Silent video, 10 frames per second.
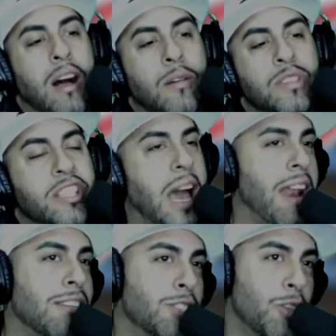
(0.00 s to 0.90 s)
Shout
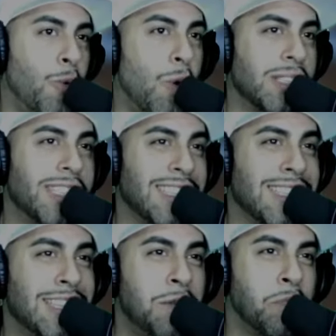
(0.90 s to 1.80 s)
out to the
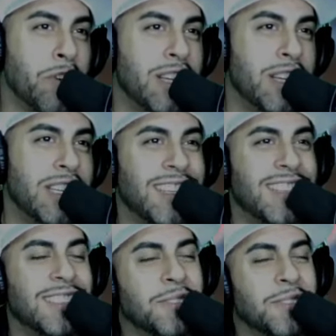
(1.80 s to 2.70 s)
116 precinct.
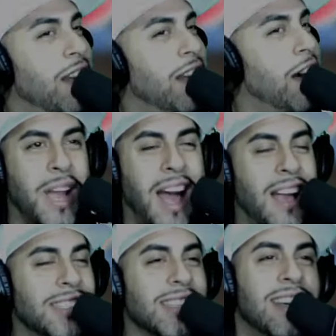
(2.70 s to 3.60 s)
We love you
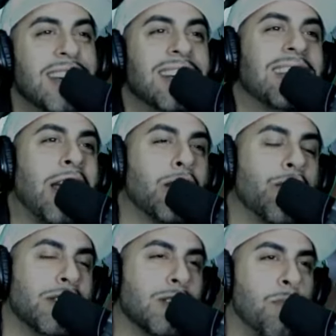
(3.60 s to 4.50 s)
guys. Thank you
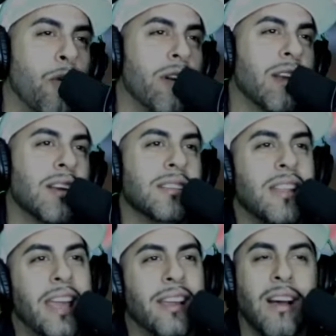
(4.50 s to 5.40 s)
for supporting us.
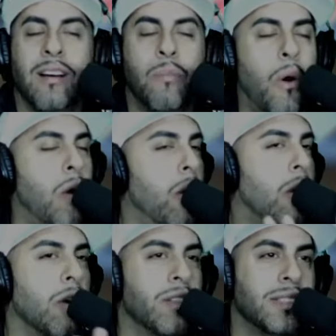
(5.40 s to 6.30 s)
They come
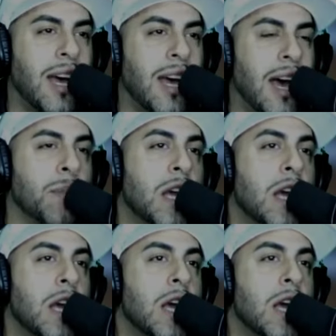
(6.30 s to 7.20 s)
all the time.
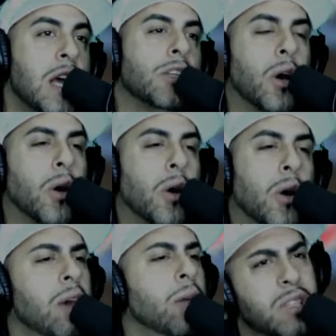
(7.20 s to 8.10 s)
So
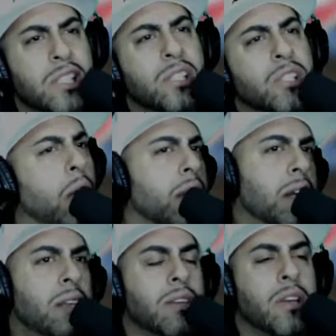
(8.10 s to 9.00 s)
we were just
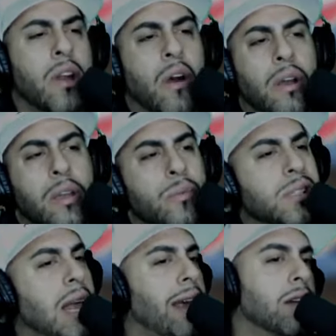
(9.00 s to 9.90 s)
talking, and he
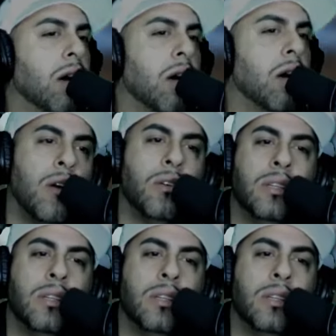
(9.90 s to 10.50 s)
was like, "No,